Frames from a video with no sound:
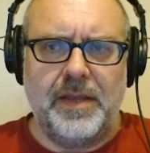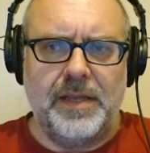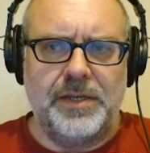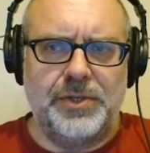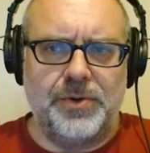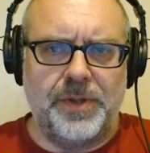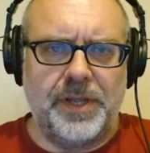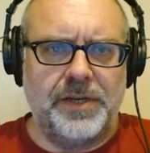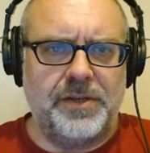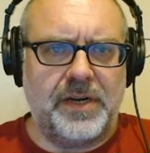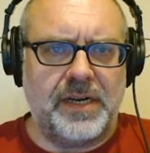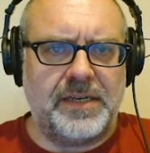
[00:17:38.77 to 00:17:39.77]
Julian
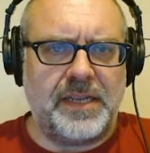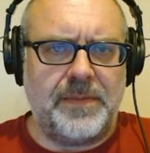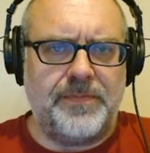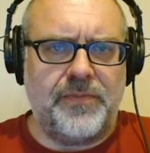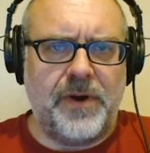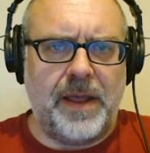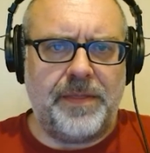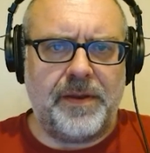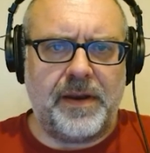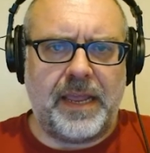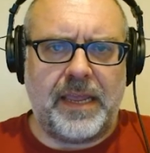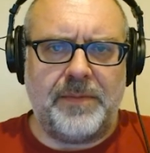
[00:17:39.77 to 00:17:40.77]
took a deep breath
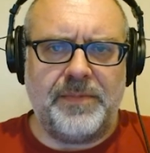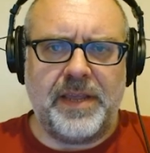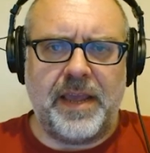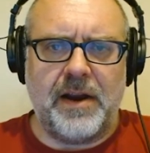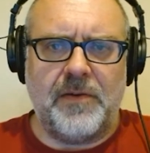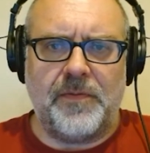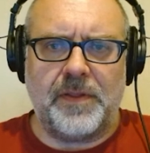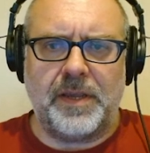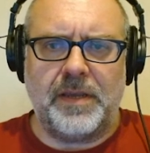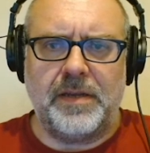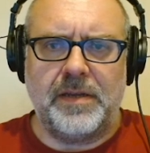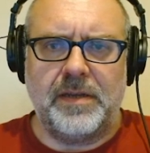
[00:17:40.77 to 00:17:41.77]
and aimed carefully,